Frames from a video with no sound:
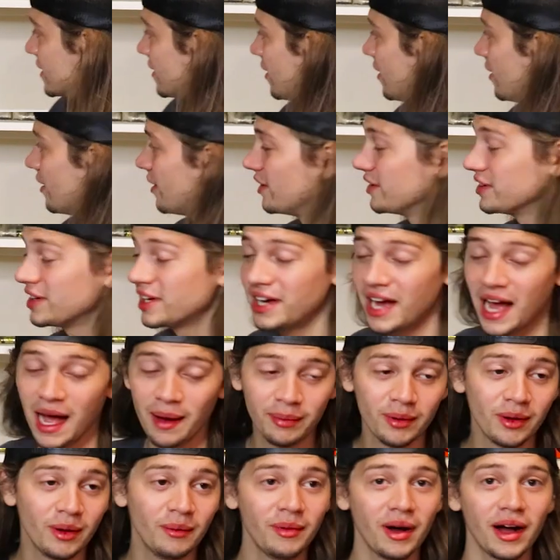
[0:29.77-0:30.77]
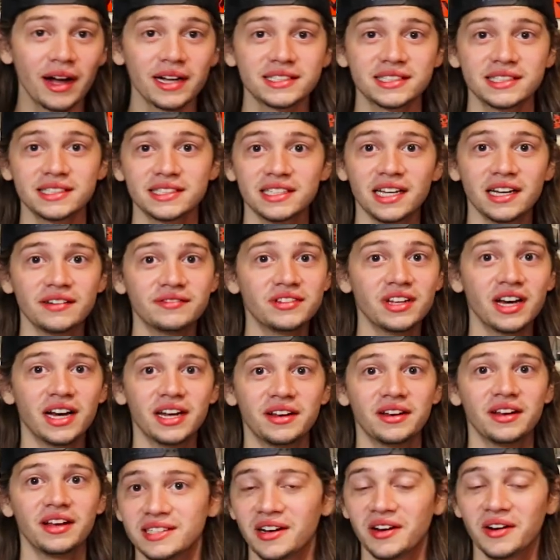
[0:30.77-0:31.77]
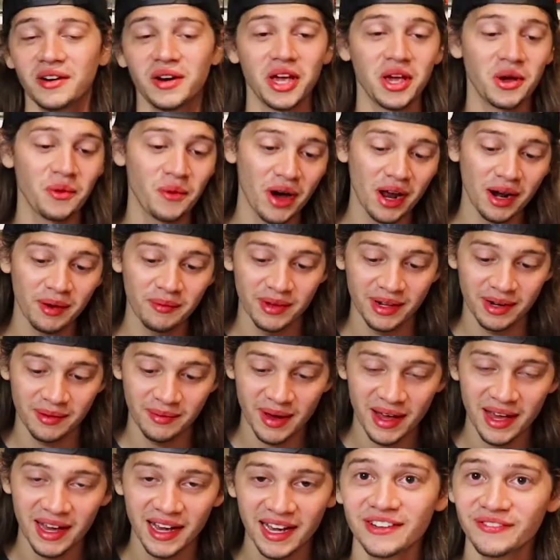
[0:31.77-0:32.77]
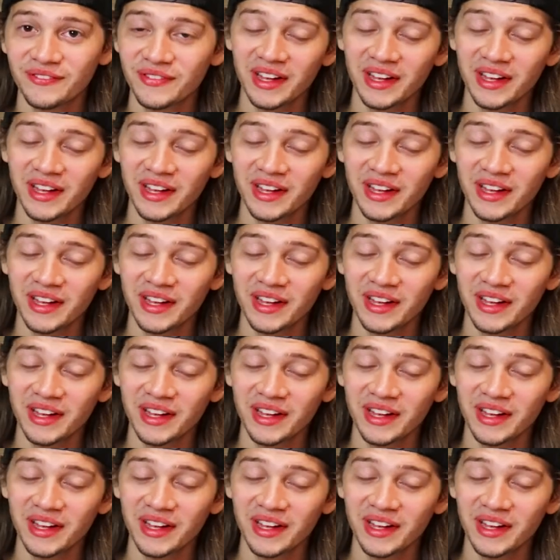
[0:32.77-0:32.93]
all the Apple unboxings I've done, so he wanted me to make a